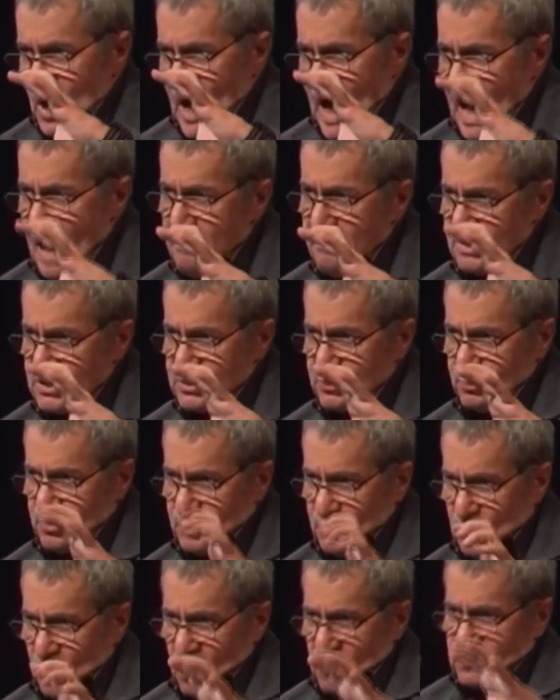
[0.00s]
how much it
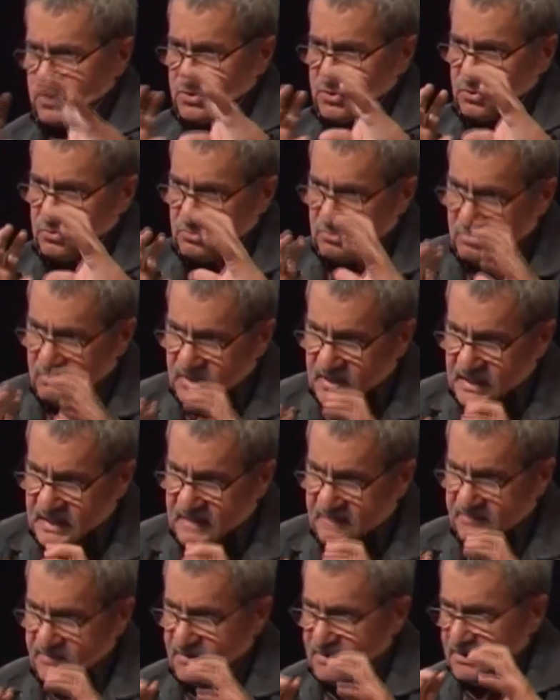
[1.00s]
would cost to
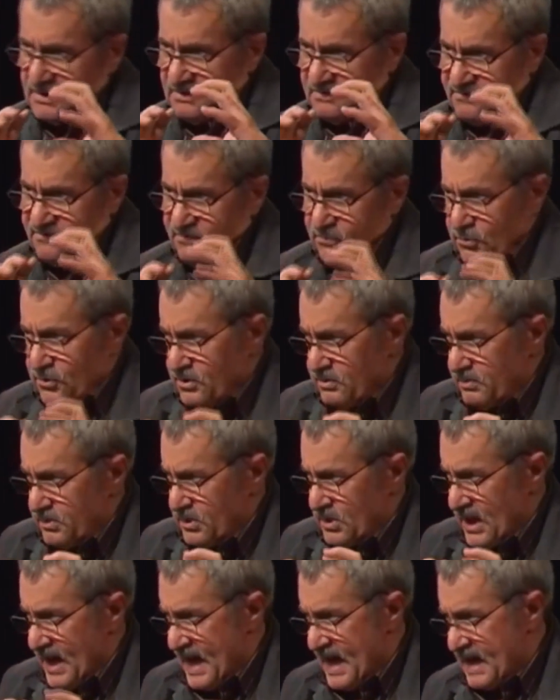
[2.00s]
live in an
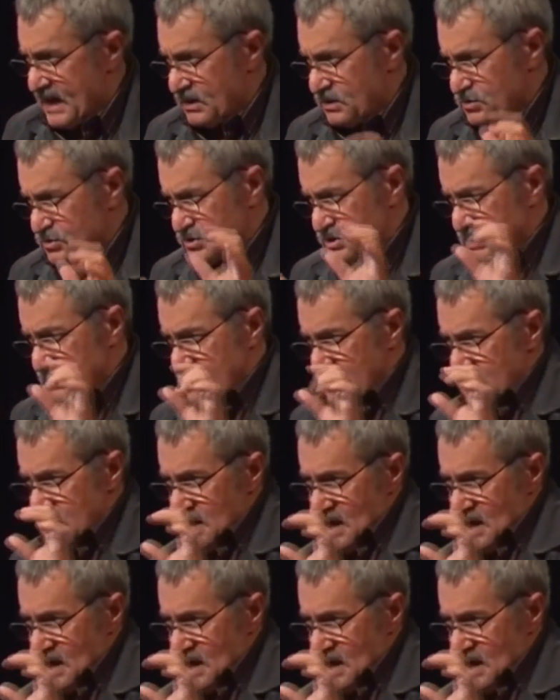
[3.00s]
affordable house, and